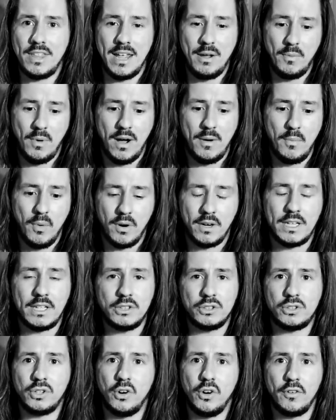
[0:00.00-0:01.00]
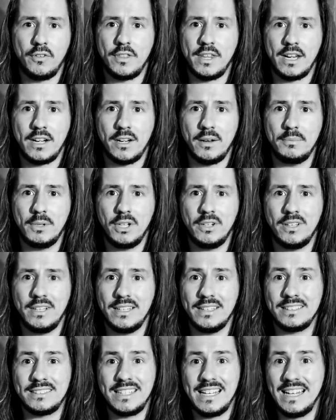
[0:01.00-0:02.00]
they want more control over their
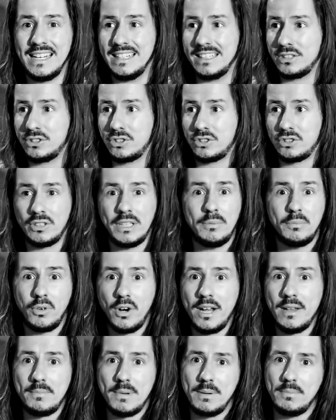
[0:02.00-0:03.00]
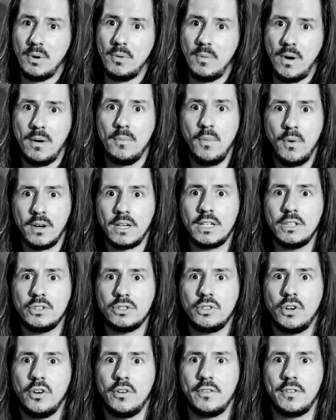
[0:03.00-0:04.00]
communities. And extreme right people want more
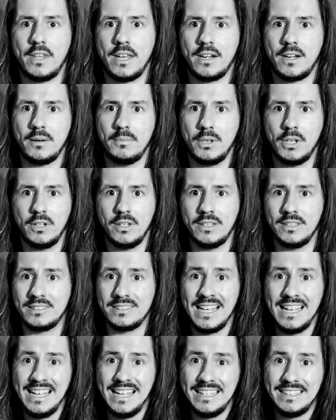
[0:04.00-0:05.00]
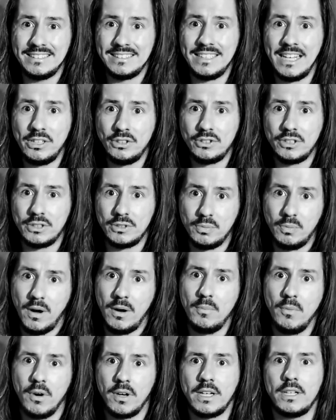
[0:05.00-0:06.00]
control over their communities. And centrists
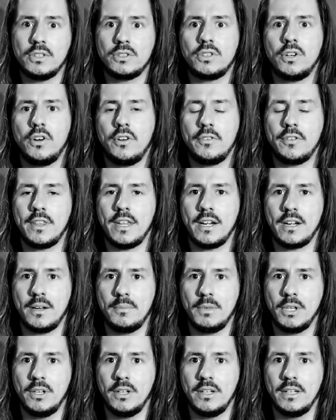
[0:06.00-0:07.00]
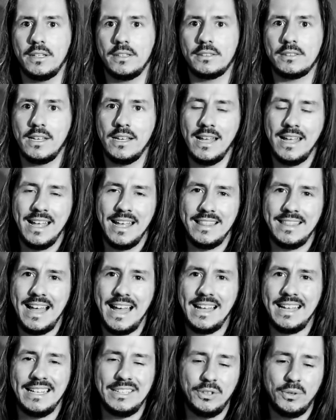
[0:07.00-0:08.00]
want more control over their communities. And,
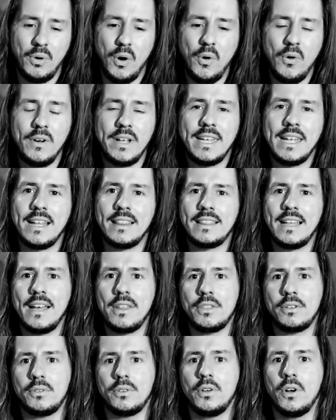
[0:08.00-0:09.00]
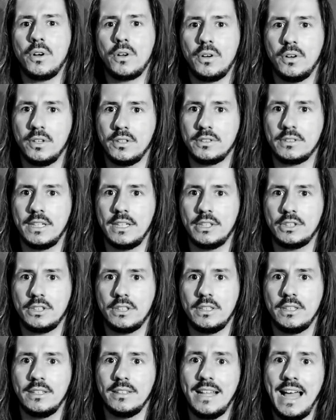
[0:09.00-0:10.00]
that, and you only get that through
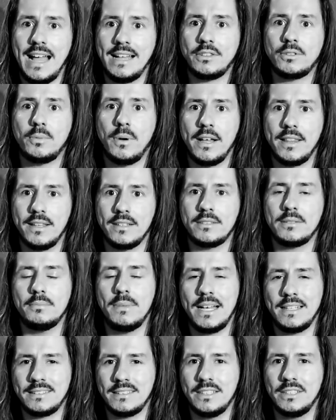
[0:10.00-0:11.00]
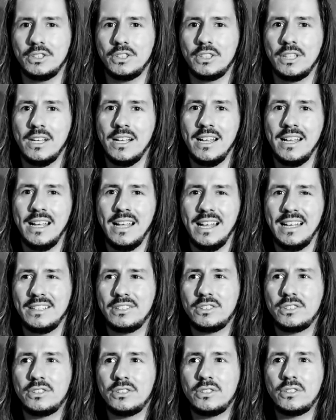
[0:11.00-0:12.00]
localization. And that's why this message
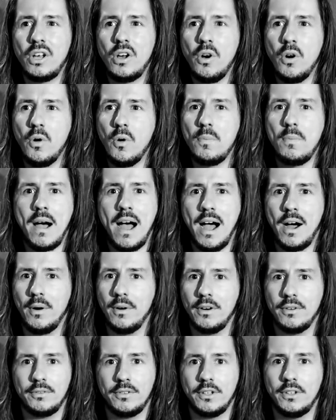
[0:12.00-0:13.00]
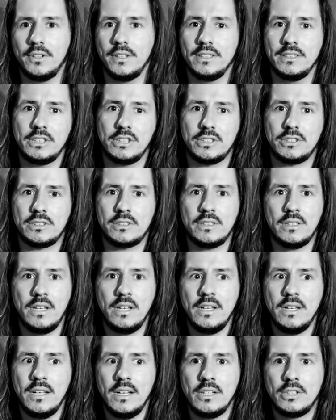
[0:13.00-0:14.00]
is so powerful and just
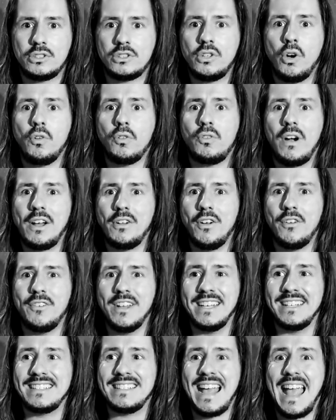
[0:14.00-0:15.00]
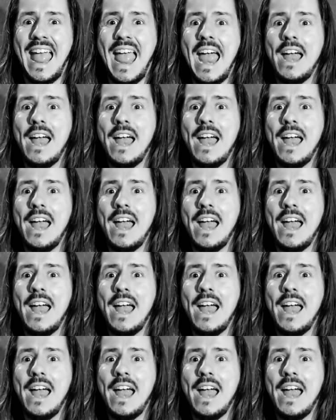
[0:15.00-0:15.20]
so relevant to